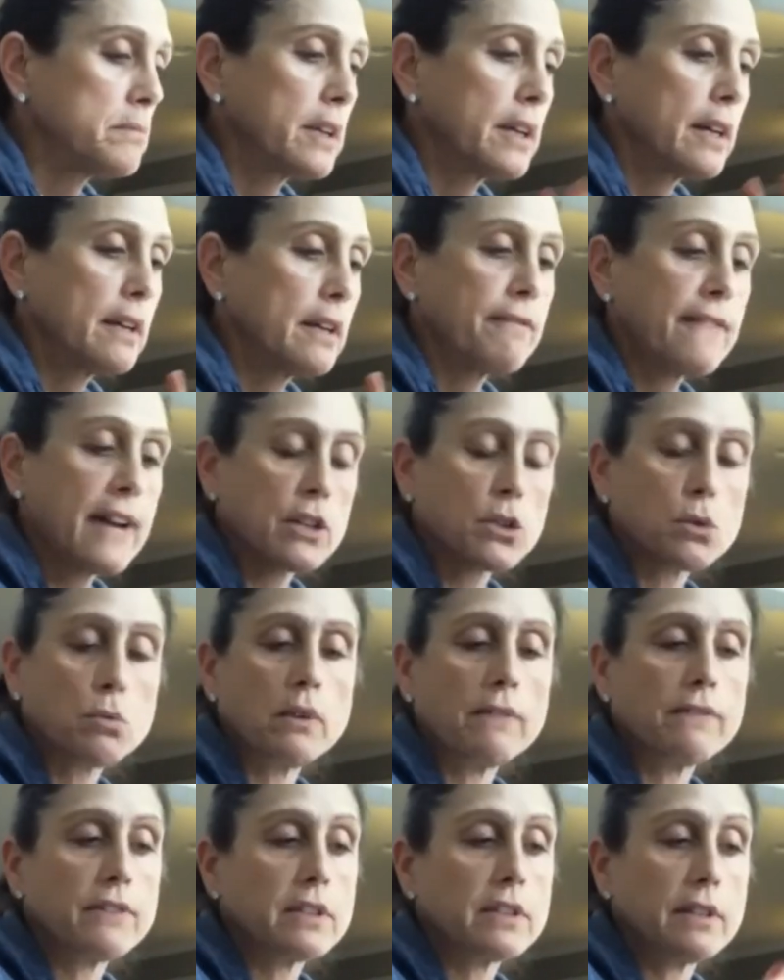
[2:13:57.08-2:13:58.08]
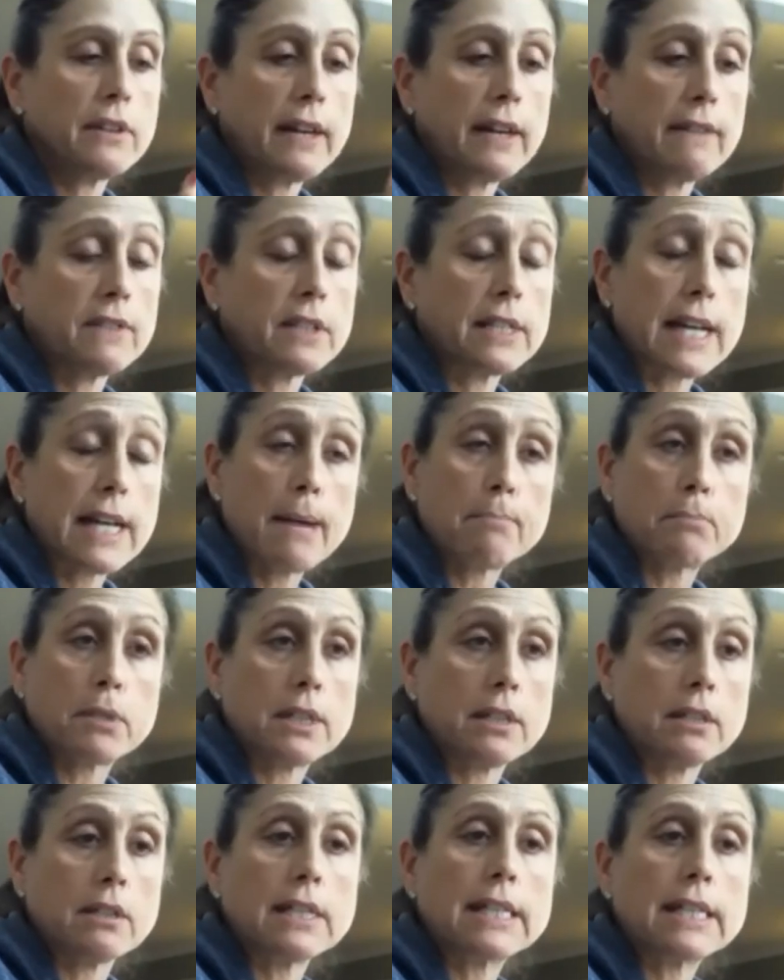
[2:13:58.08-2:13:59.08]
In fact, they've
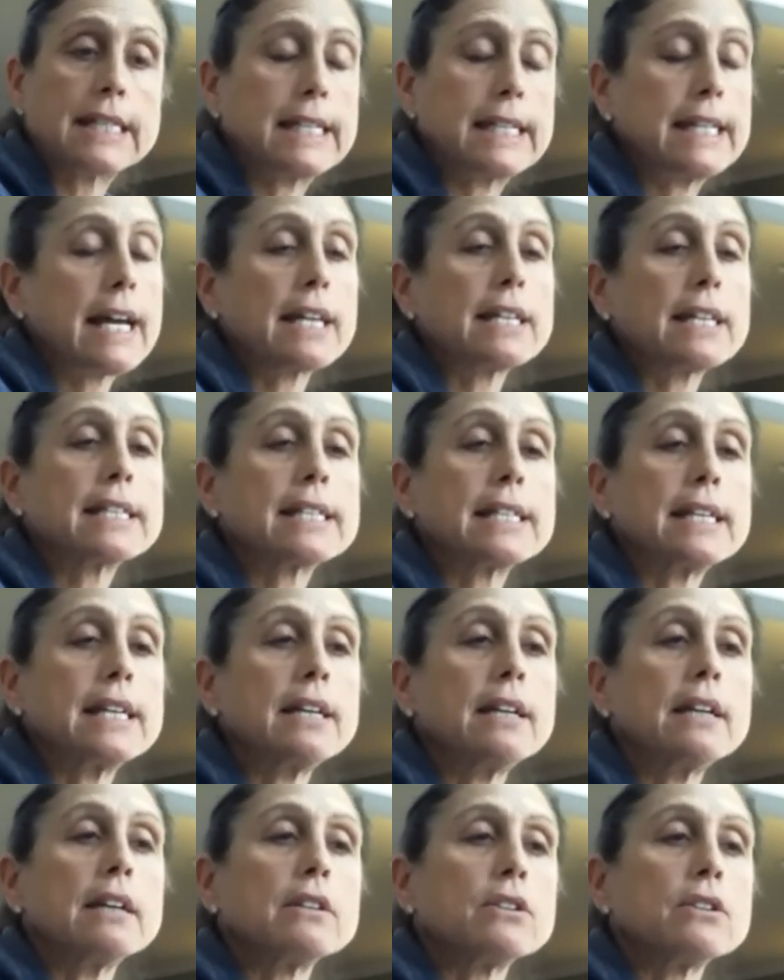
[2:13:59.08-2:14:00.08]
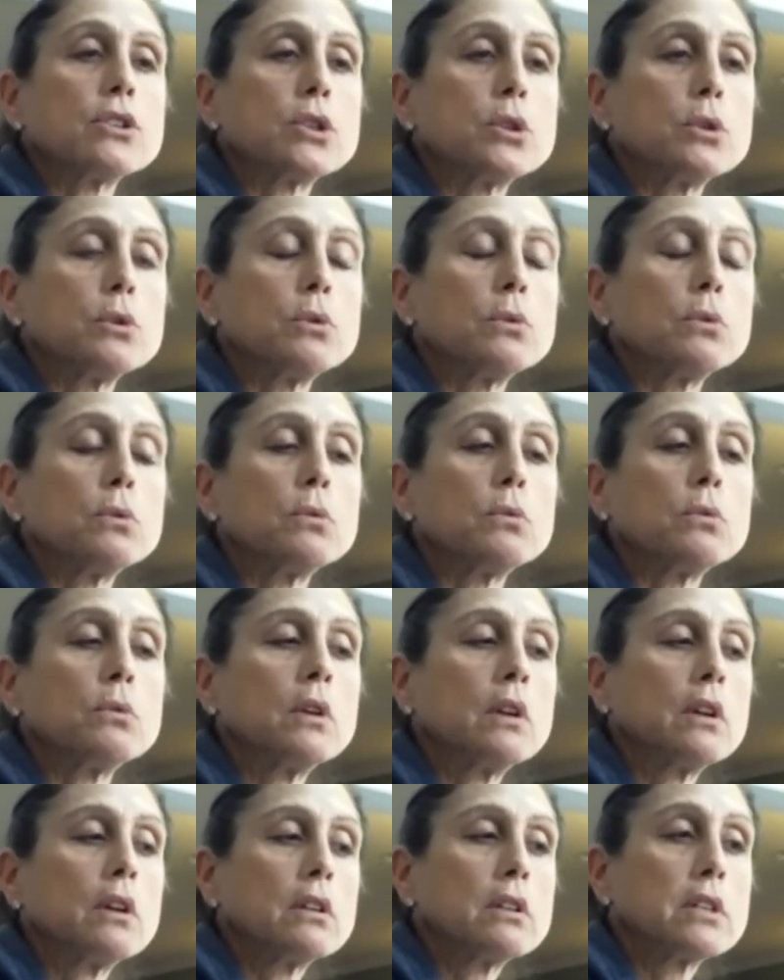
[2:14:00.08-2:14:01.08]
adapted the CAC into
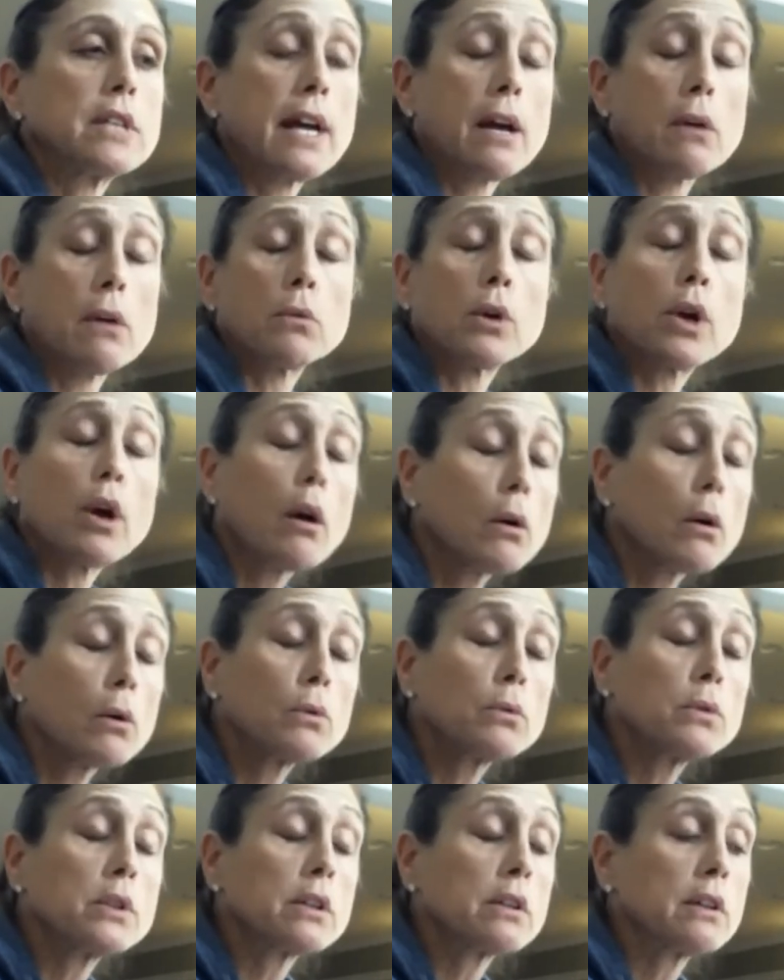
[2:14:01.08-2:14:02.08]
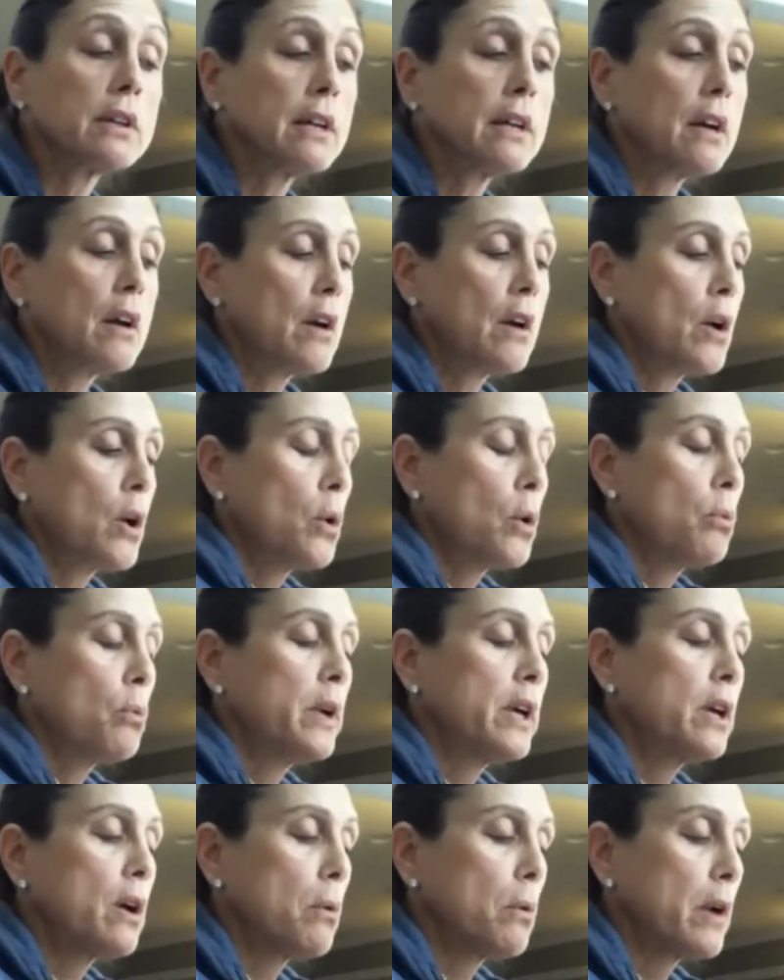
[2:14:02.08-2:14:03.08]
town code. We
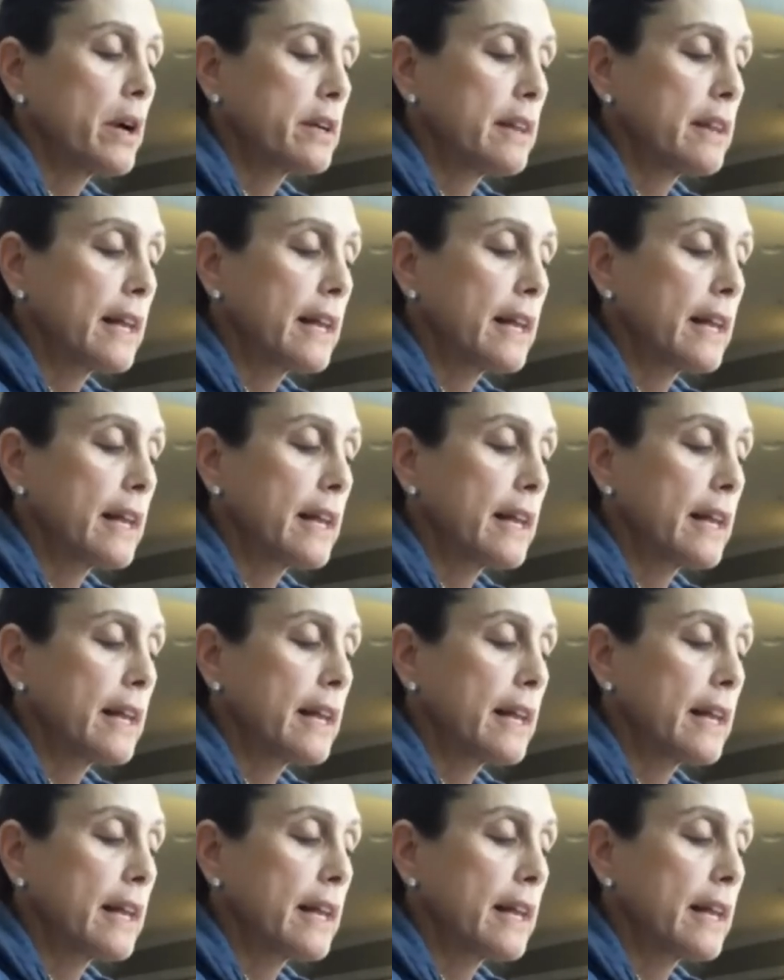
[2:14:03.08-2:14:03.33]
go on a